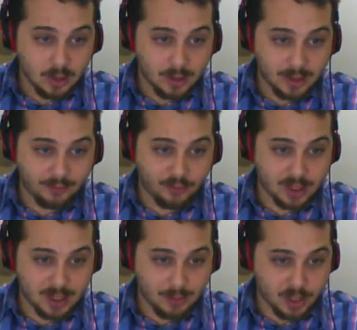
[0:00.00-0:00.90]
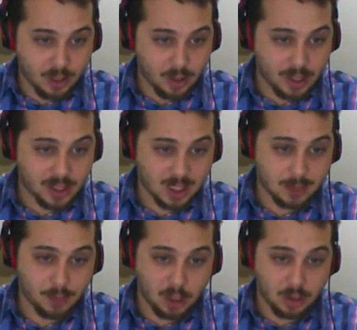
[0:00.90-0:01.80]
Like, for example, here, a
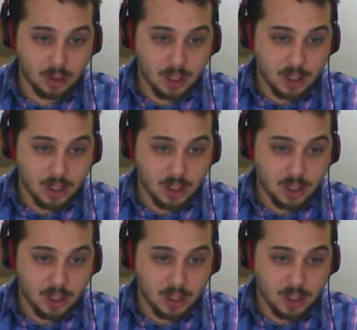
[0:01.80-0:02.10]
Dusk Ball.